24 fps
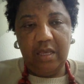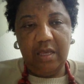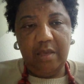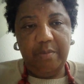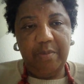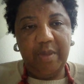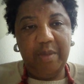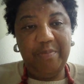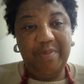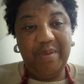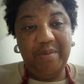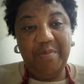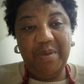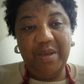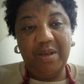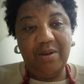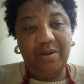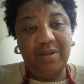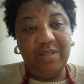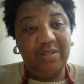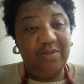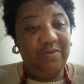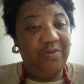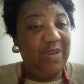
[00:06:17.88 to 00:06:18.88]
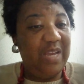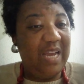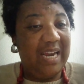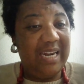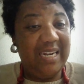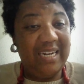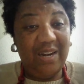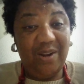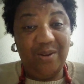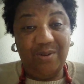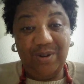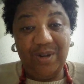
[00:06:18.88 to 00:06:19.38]
Maybe because we are
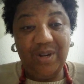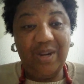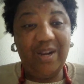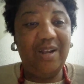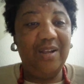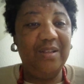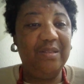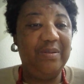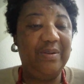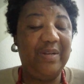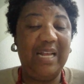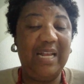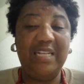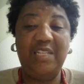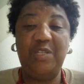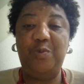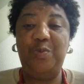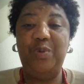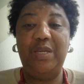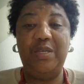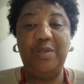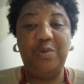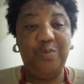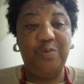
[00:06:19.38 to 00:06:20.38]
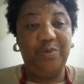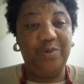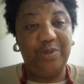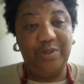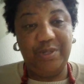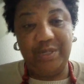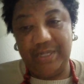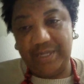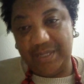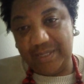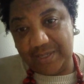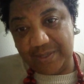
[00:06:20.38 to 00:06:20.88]
the only country that speaks
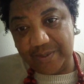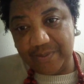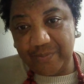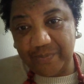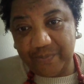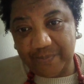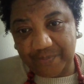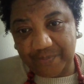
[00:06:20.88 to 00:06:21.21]
Portuguese.